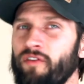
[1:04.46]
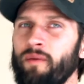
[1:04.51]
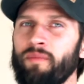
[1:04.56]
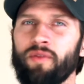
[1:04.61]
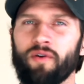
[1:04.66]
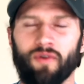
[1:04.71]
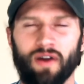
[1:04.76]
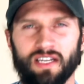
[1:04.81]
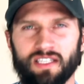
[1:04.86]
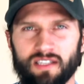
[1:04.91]

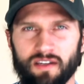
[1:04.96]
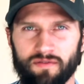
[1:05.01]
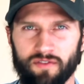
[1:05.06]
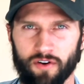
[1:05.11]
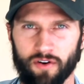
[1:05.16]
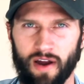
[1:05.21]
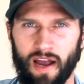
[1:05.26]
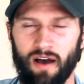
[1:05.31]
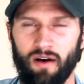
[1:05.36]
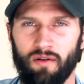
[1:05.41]
from the rest of
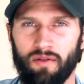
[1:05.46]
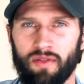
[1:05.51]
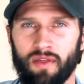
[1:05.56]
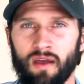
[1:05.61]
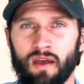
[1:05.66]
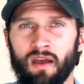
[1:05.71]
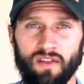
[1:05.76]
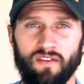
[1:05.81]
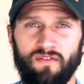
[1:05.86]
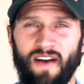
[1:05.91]
your health.
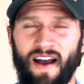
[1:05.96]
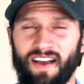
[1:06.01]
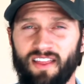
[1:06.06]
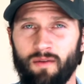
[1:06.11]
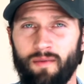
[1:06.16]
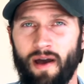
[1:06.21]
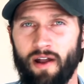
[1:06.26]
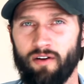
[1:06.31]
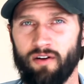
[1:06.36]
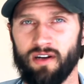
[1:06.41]
When the fact
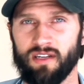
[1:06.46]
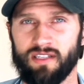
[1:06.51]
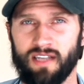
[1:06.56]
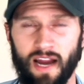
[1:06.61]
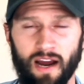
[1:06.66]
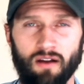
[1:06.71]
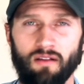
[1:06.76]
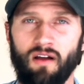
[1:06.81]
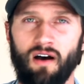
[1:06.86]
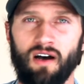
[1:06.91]
of the matter is,
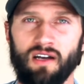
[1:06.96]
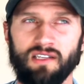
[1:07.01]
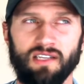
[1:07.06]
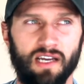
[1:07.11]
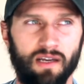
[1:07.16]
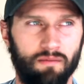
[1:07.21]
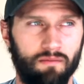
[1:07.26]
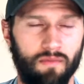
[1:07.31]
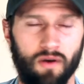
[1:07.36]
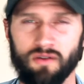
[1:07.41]
hair loss,
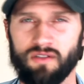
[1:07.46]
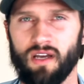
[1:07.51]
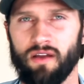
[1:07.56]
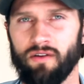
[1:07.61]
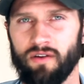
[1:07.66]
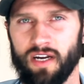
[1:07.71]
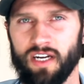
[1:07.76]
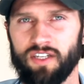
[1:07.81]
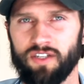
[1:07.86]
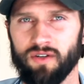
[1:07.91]
like most
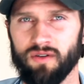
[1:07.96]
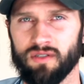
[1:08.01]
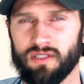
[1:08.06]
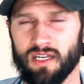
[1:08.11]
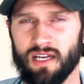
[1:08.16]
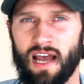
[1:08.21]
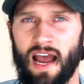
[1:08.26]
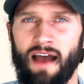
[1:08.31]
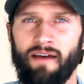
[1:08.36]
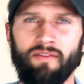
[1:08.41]
other
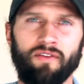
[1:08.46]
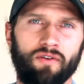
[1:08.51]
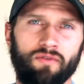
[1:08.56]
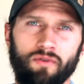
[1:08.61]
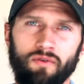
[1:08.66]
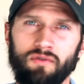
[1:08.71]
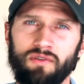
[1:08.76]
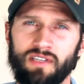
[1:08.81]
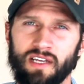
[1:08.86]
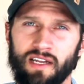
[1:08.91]
issues, have their
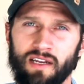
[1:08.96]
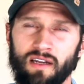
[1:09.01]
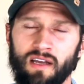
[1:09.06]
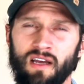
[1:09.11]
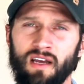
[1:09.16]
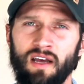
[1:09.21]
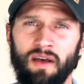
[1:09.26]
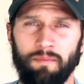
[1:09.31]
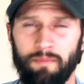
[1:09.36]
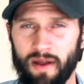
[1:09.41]
roots in
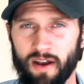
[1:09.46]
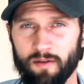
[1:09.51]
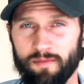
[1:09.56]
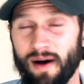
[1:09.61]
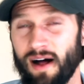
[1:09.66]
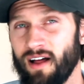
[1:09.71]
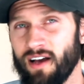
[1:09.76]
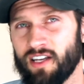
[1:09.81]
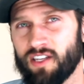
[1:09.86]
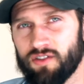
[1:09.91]

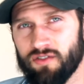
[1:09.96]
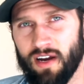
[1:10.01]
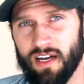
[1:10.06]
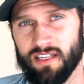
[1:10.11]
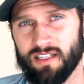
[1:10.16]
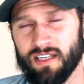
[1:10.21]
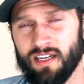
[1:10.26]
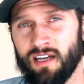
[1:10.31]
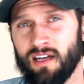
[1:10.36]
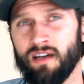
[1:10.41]
metabolic
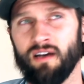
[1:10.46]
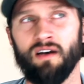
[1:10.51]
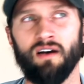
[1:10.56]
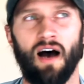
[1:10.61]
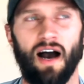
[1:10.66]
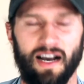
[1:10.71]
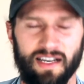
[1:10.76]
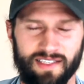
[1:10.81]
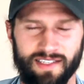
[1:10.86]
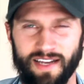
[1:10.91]
stress,
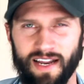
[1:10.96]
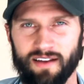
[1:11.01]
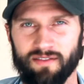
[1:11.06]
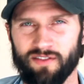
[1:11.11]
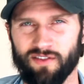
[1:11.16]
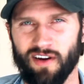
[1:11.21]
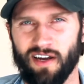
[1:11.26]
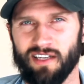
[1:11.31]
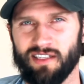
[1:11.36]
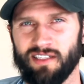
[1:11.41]

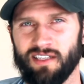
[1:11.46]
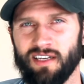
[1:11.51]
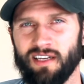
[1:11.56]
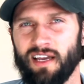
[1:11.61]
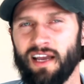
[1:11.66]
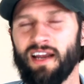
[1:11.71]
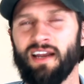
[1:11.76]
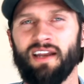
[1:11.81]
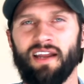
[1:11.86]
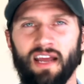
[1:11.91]
oxidative stress,
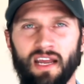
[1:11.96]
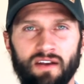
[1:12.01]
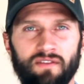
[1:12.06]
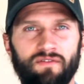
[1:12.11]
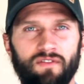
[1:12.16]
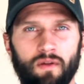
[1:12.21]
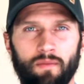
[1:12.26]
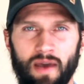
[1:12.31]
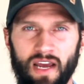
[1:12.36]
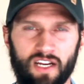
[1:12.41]
and
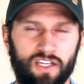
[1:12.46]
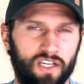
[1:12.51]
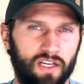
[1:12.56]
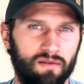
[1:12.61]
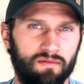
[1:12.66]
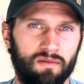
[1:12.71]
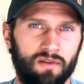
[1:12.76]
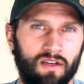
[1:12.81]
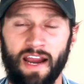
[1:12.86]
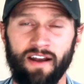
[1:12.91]

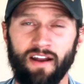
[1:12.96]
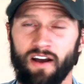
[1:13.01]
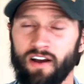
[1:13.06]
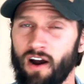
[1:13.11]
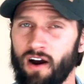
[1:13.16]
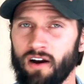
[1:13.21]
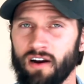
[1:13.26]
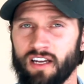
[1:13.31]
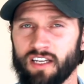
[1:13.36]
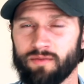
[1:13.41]
inflammation. And
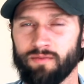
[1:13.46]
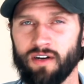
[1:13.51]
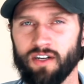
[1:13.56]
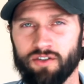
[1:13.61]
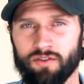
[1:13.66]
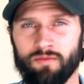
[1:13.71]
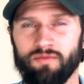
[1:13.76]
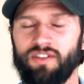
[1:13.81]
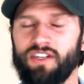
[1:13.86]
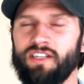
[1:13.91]
agaricus
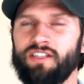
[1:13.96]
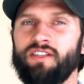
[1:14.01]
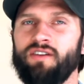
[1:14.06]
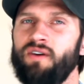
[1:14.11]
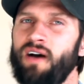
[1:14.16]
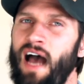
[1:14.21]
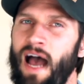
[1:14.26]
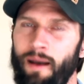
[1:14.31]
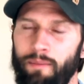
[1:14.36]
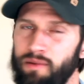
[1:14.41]
mushroom just
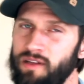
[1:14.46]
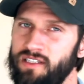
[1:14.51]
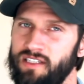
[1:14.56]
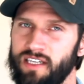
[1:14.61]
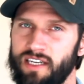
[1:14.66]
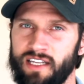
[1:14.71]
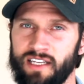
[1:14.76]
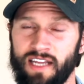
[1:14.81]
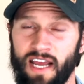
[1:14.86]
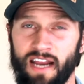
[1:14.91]
so
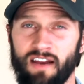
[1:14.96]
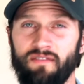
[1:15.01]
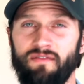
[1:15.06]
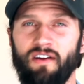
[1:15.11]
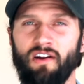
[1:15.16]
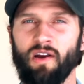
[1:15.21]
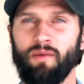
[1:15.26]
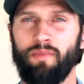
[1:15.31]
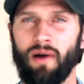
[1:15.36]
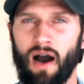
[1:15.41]
happens to contain a
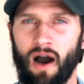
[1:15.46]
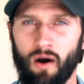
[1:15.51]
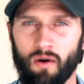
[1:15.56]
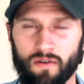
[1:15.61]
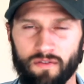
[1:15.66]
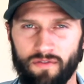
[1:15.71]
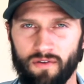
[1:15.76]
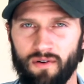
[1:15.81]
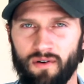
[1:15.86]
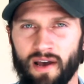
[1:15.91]
very
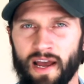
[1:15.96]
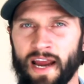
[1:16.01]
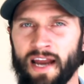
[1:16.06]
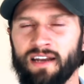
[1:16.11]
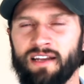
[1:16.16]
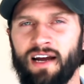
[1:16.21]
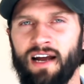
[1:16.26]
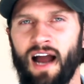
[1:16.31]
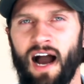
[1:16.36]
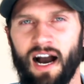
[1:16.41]
powerful
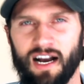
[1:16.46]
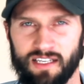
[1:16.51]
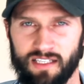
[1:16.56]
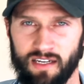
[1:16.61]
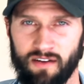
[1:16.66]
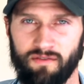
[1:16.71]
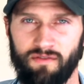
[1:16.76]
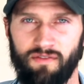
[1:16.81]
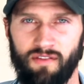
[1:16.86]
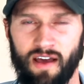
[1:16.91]

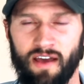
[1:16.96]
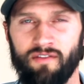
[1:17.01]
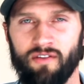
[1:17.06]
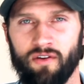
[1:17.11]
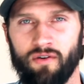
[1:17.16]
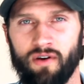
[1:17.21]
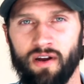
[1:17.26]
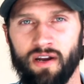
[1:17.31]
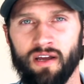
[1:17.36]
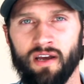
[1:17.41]
antioxidant
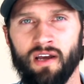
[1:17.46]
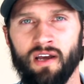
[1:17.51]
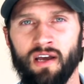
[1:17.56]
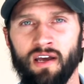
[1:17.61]
flavonoid